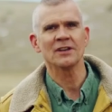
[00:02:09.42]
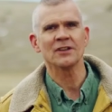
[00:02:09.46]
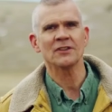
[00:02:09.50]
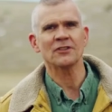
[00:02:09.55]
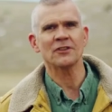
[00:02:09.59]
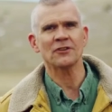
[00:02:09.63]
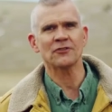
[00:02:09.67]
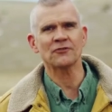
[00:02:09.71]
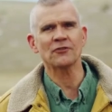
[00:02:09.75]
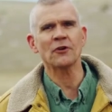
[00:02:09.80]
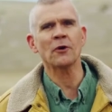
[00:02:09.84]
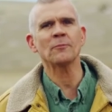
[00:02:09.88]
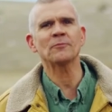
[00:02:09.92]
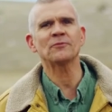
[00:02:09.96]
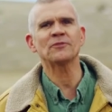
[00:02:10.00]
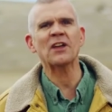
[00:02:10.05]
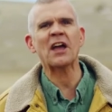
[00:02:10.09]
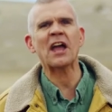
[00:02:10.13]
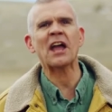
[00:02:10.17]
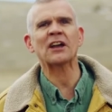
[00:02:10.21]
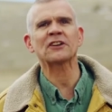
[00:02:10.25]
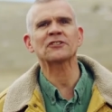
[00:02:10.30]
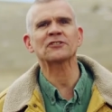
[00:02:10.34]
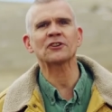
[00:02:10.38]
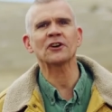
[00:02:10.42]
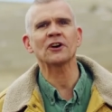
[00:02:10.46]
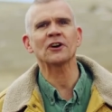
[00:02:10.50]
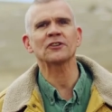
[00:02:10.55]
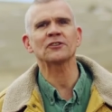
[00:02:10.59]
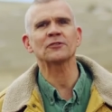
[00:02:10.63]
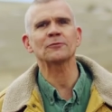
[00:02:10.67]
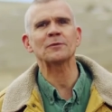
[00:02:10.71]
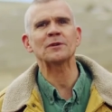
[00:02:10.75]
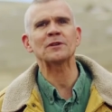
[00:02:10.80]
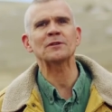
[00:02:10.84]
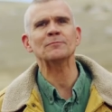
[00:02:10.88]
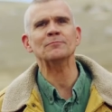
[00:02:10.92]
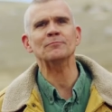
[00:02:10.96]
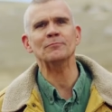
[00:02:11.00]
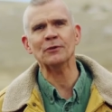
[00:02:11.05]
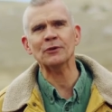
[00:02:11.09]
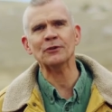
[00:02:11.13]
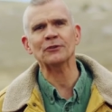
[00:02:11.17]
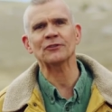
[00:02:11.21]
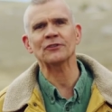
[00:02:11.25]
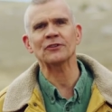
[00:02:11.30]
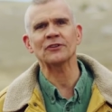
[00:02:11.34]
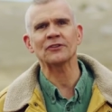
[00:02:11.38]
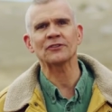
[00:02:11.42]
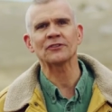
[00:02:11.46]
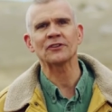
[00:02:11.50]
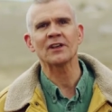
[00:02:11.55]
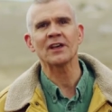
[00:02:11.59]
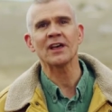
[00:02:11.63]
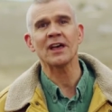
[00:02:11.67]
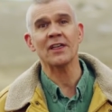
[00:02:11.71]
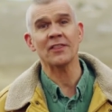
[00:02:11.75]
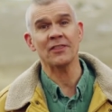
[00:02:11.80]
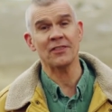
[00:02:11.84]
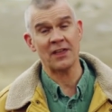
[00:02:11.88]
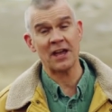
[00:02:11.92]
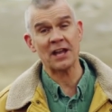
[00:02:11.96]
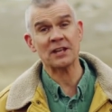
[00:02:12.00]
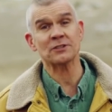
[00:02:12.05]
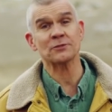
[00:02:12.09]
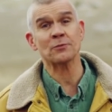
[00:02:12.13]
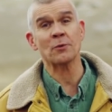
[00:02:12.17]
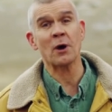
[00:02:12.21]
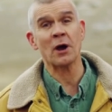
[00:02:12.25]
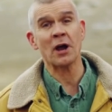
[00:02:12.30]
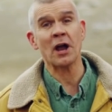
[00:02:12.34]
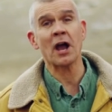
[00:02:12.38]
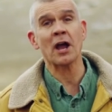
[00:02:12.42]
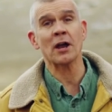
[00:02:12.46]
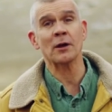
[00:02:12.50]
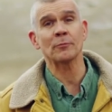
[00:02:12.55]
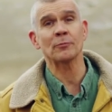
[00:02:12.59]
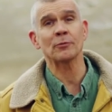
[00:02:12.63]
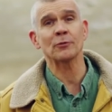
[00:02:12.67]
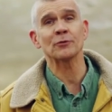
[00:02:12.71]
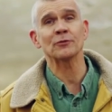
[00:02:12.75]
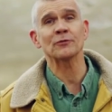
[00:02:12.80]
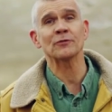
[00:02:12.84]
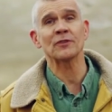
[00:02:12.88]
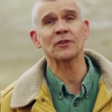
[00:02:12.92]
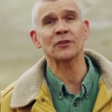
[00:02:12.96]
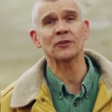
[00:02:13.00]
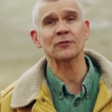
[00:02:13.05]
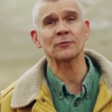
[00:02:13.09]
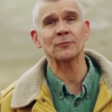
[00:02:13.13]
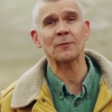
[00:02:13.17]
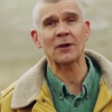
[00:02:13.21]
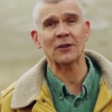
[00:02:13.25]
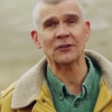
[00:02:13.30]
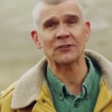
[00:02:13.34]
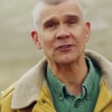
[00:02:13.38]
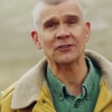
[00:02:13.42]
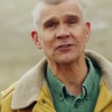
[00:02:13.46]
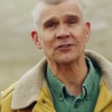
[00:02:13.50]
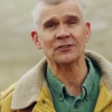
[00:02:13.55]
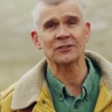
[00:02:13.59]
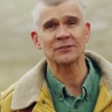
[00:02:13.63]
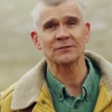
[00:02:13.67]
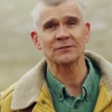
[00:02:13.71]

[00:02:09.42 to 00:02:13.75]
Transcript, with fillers: that the NRA appears to have reprised its scheme